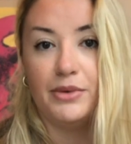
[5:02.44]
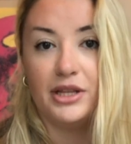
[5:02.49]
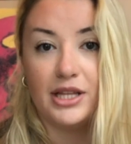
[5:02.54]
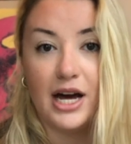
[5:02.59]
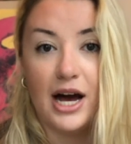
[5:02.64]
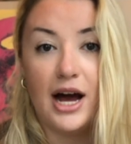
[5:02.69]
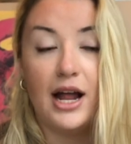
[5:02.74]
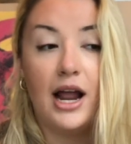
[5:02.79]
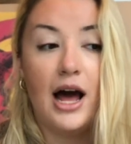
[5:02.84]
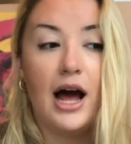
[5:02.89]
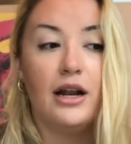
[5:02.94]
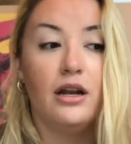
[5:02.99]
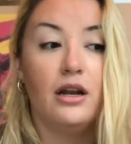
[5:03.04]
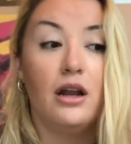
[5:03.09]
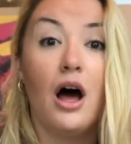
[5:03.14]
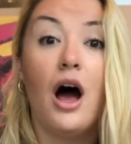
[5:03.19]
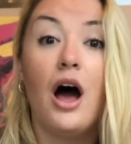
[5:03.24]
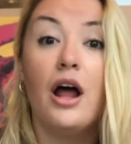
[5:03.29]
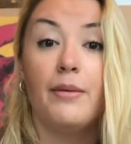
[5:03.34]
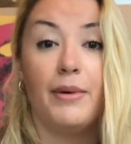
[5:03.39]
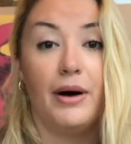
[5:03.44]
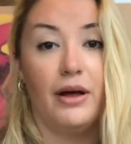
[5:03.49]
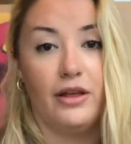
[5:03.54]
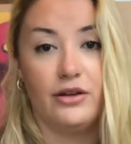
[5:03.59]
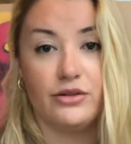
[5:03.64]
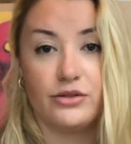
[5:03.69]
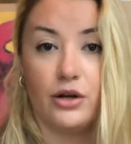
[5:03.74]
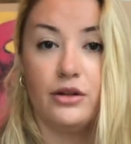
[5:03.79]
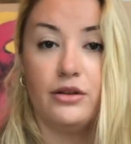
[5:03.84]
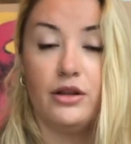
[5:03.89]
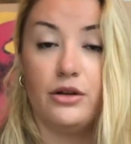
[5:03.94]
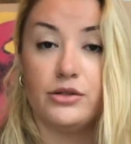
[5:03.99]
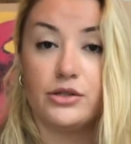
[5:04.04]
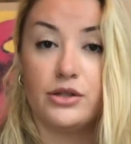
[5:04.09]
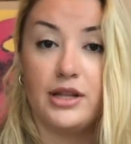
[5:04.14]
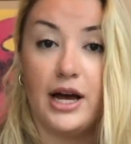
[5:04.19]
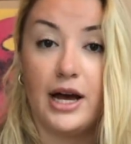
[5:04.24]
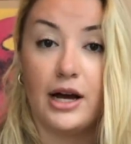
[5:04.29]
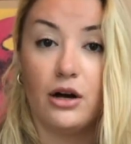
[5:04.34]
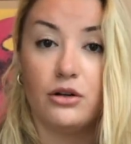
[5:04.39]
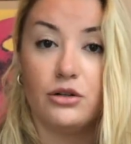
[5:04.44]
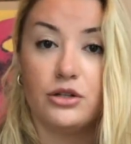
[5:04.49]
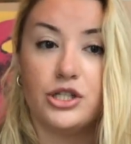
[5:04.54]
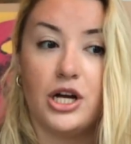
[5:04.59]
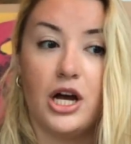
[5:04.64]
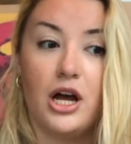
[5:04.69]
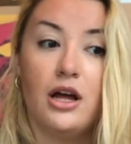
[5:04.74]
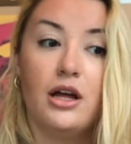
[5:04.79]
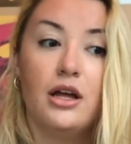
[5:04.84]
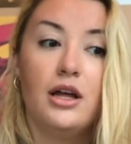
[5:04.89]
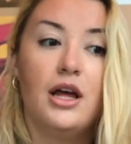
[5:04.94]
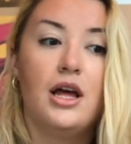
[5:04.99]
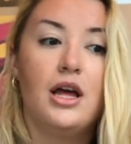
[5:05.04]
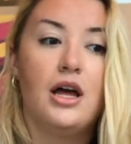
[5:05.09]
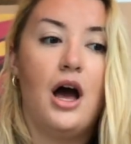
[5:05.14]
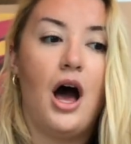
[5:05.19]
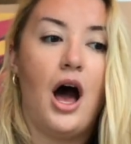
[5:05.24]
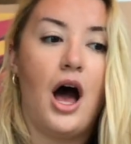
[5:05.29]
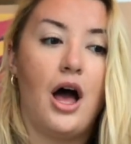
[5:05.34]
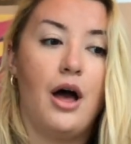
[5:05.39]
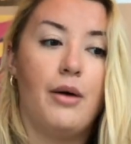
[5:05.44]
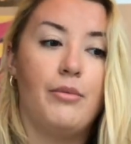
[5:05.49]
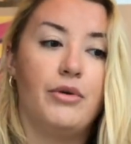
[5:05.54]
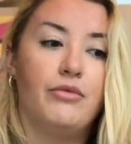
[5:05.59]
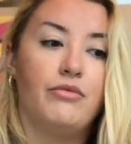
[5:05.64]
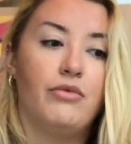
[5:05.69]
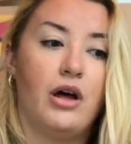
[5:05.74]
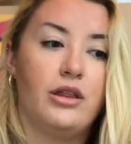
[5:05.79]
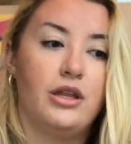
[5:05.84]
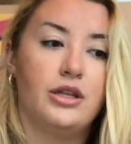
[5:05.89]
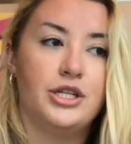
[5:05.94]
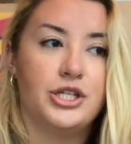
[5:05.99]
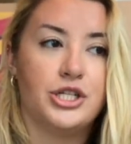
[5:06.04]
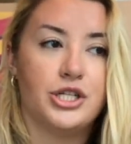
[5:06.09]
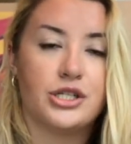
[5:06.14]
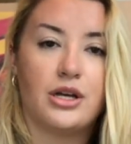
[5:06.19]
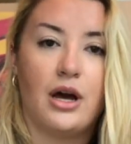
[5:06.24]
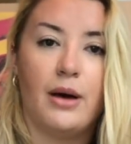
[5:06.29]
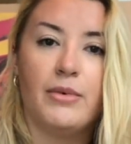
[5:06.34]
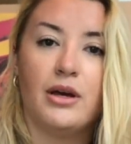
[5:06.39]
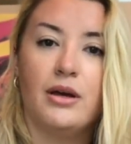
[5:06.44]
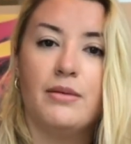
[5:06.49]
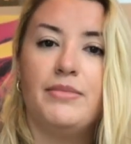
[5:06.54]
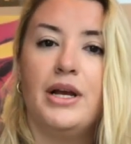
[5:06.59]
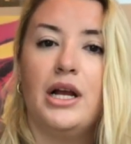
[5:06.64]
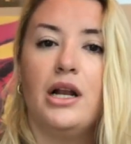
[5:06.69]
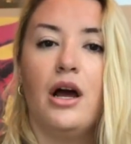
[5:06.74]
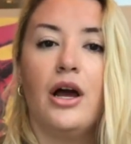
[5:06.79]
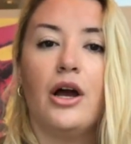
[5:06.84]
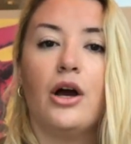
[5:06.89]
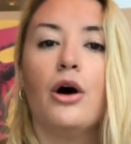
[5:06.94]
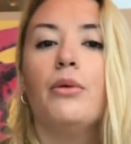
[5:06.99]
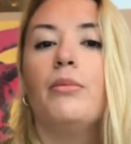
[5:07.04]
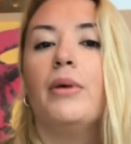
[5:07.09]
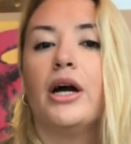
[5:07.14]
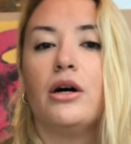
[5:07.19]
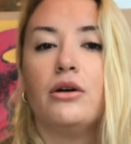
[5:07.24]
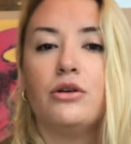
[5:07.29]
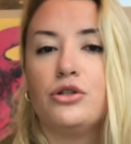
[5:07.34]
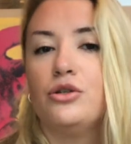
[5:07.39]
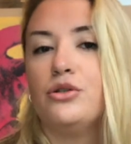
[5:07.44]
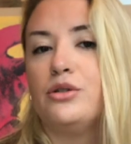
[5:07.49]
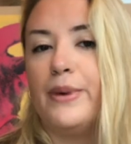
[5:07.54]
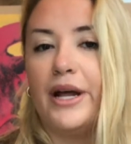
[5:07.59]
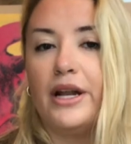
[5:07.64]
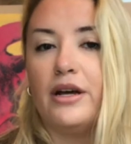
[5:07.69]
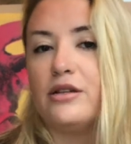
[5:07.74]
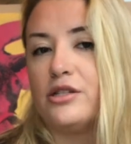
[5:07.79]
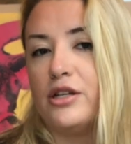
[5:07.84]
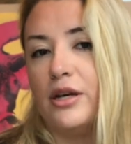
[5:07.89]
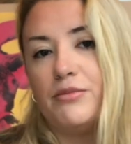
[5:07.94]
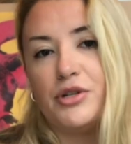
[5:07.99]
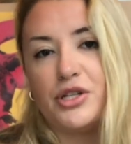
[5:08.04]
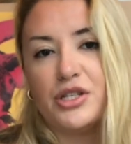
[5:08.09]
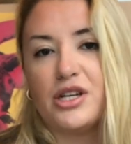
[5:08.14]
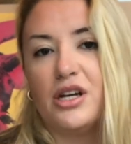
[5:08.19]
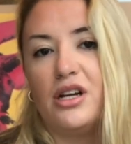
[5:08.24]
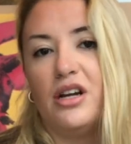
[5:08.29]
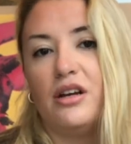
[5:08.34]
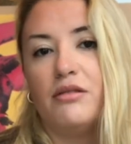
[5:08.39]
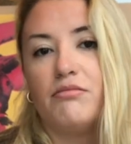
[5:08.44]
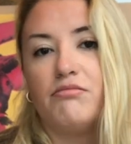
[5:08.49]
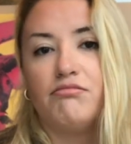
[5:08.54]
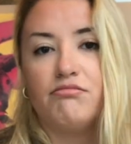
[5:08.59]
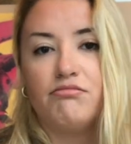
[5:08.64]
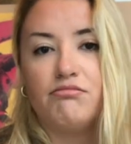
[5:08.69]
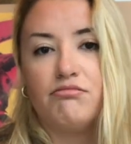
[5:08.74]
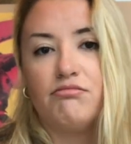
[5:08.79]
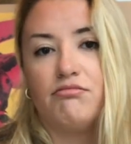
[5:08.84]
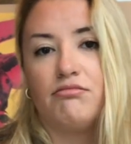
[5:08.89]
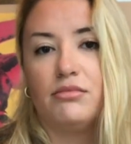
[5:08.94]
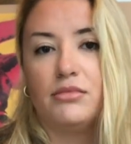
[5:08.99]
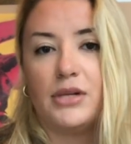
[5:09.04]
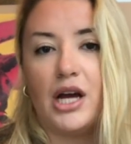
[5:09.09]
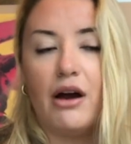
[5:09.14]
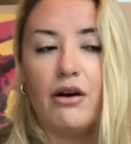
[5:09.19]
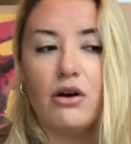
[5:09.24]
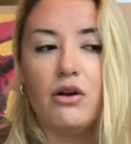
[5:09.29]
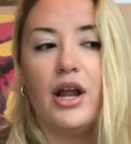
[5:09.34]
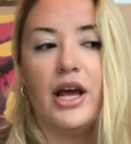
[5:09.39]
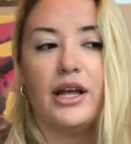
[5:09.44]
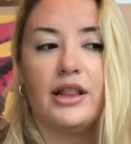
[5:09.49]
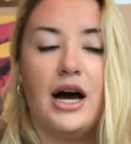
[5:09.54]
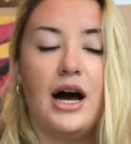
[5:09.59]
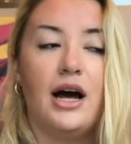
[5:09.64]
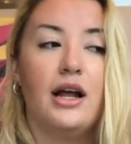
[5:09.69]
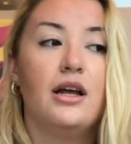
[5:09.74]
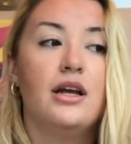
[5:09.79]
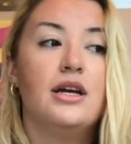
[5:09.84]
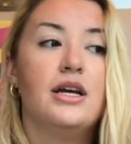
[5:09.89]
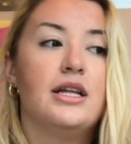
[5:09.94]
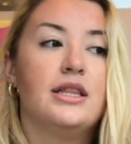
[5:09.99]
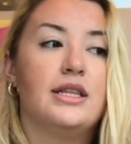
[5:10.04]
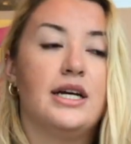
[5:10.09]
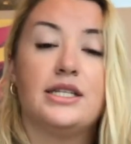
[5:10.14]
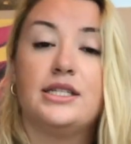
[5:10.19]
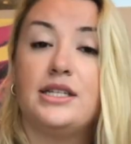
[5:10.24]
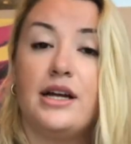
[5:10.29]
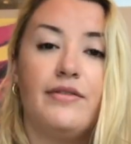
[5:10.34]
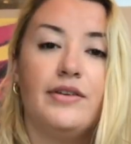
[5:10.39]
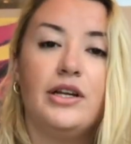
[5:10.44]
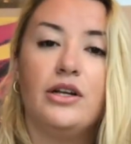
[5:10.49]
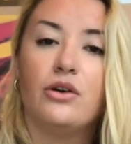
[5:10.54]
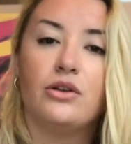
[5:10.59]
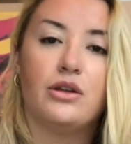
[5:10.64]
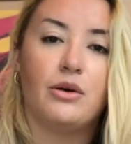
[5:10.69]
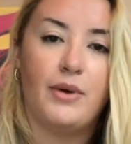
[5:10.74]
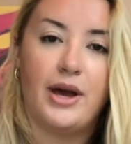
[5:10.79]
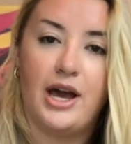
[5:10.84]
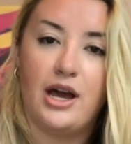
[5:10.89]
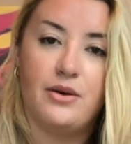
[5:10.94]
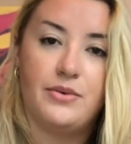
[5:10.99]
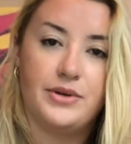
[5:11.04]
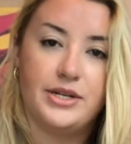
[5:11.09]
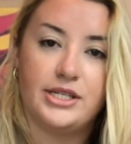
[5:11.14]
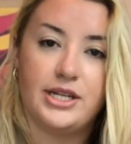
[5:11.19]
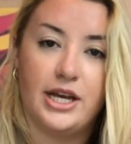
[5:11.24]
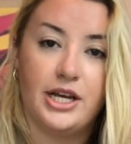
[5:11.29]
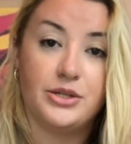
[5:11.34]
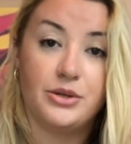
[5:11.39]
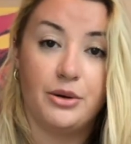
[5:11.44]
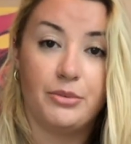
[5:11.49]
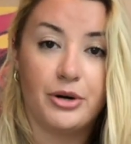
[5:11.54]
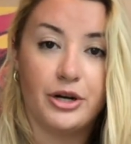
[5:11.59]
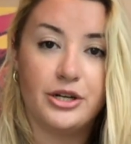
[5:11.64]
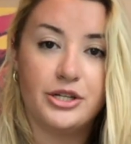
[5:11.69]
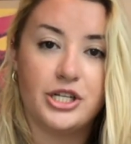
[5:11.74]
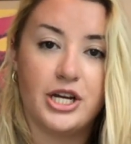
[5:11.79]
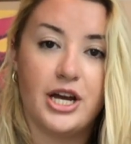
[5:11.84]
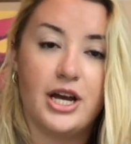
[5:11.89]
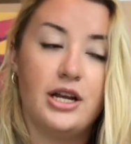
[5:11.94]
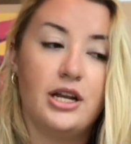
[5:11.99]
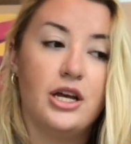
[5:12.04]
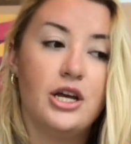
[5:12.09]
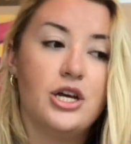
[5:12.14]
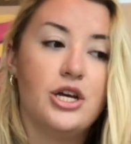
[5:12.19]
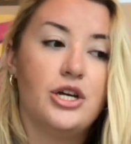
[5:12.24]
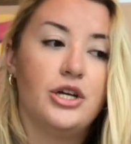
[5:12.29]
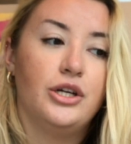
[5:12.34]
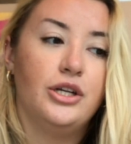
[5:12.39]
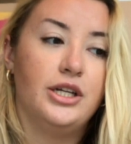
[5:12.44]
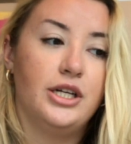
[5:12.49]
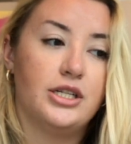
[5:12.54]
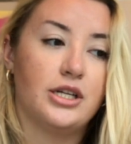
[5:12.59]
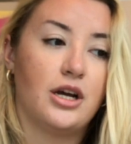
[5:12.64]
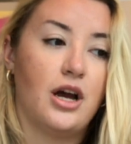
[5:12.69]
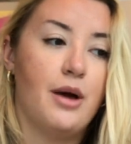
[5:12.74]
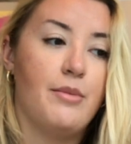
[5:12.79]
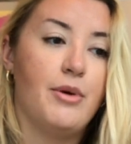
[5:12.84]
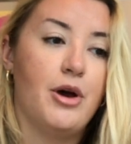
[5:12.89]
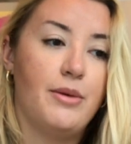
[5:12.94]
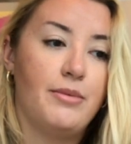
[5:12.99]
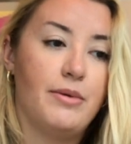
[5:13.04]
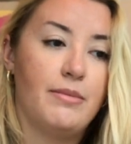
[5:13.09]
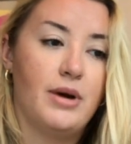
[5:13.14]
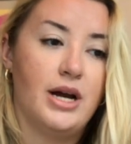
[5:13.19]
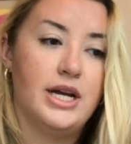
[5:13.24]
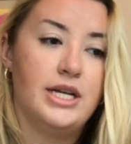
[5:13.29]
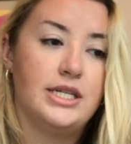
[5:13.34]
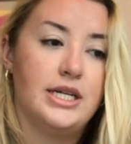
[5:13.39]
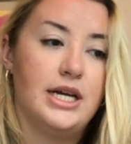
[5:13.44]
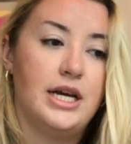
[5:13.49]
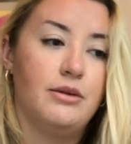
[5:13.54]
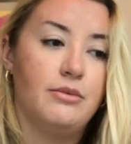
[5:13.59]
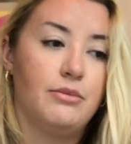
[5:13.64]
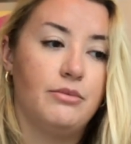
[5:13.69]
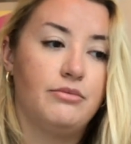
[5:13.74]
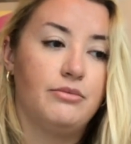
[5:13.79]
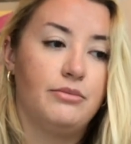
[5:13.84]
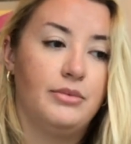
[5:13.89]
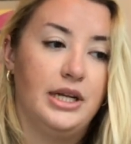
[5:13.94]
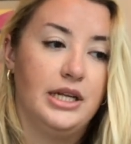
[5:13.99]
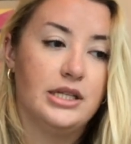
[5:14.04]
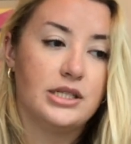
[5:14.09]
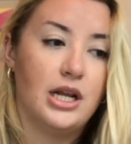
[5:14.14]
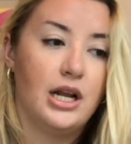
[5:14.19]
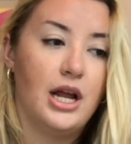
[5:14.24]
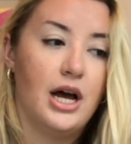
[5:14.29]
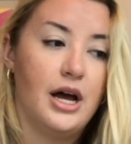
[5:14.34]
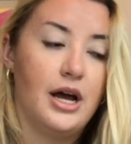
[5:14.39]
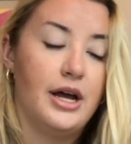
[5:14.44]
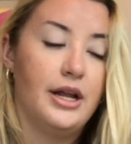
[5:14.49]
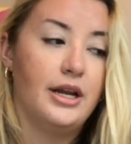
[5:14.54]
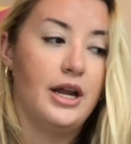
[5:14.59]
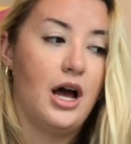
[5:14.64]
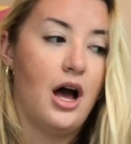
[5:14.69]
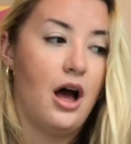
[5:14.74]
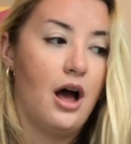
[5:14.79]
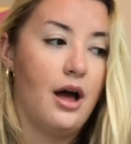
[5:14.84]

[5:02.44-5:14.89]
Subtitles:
with that and learn about their culture, rather than just coming and be like, oh, my culture's better, so I'm just gonna carry on like that. That's definitely not the way I would say to approach it. You need to come open-minded, willing to learn,